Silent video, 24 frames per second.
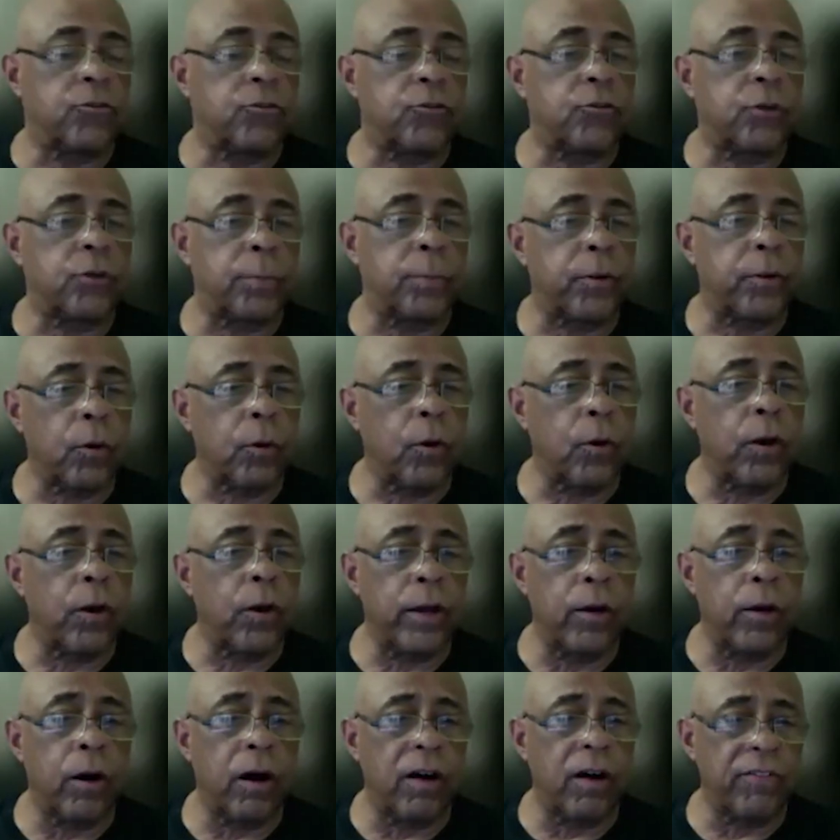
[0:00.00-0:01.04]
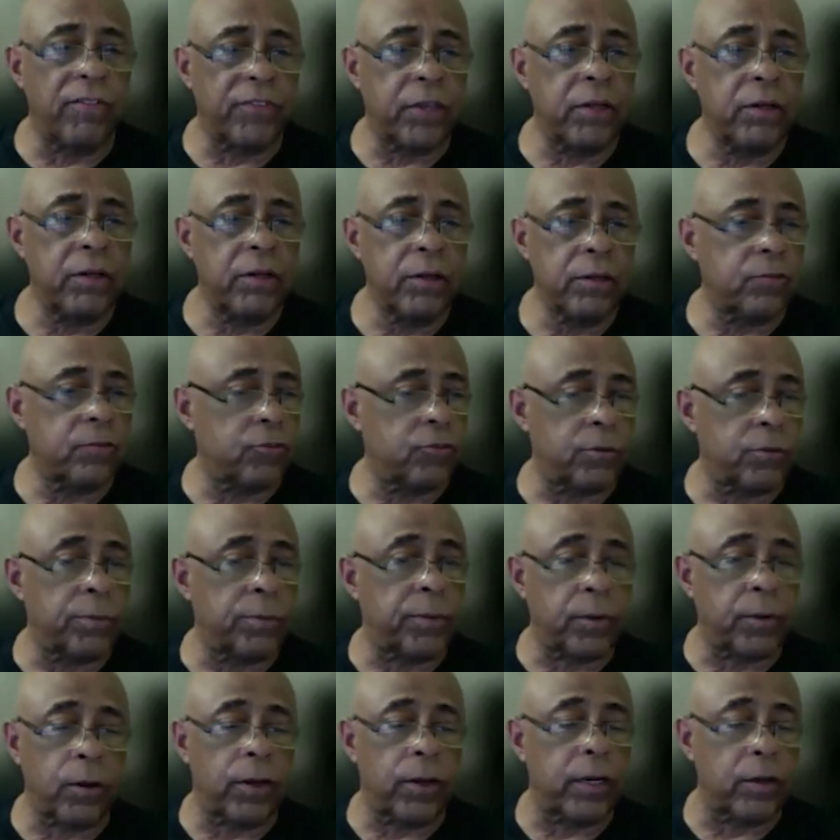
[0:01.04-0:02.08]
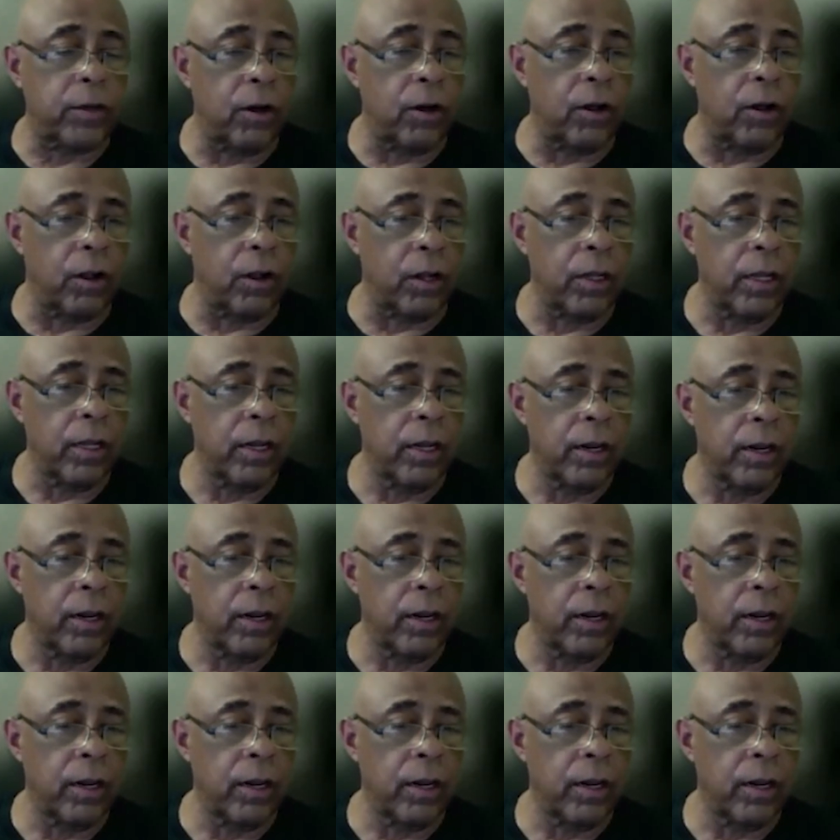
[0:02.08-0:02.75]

you deploy often? Did you deploy at all?